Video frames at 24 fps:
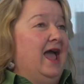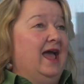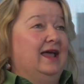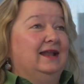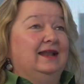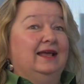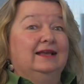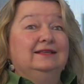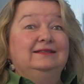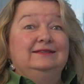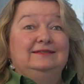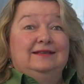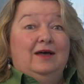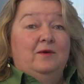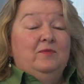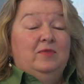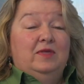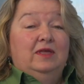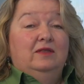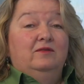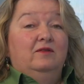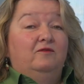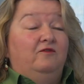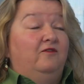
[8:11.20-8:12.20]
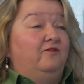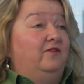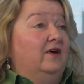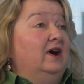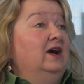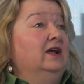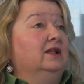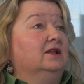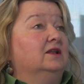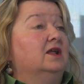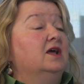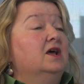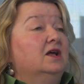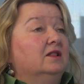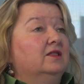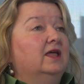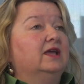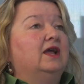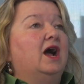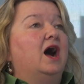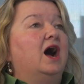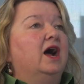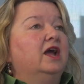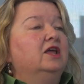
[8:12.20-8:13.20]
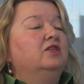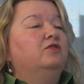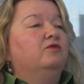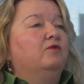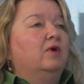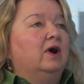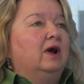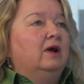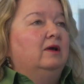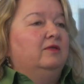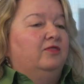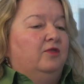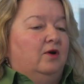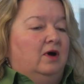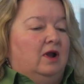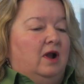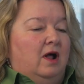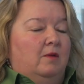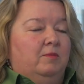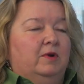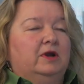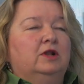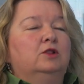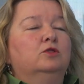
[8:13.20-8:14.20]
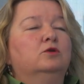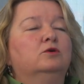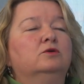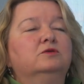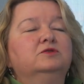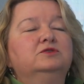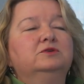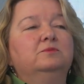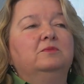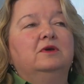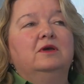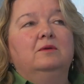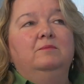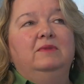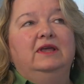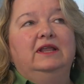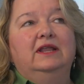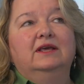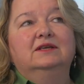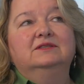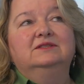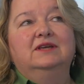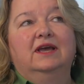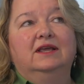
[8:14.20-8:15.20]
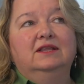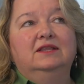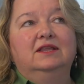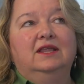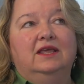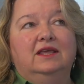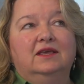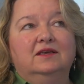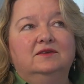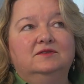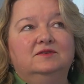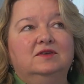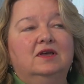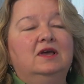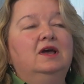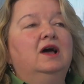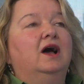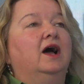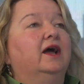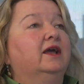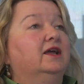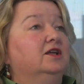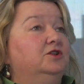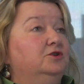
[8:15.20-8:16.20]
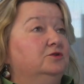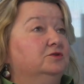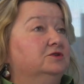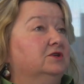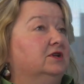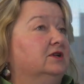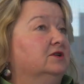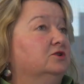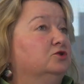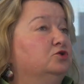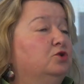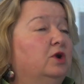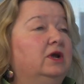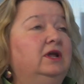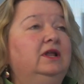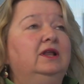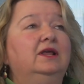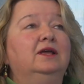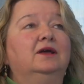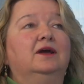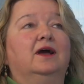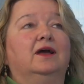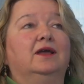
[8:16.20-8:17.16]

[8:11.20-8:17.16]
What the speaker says: And it's something fun. Like I thought, I'm going to learn some comedic techniques. I can use it in training.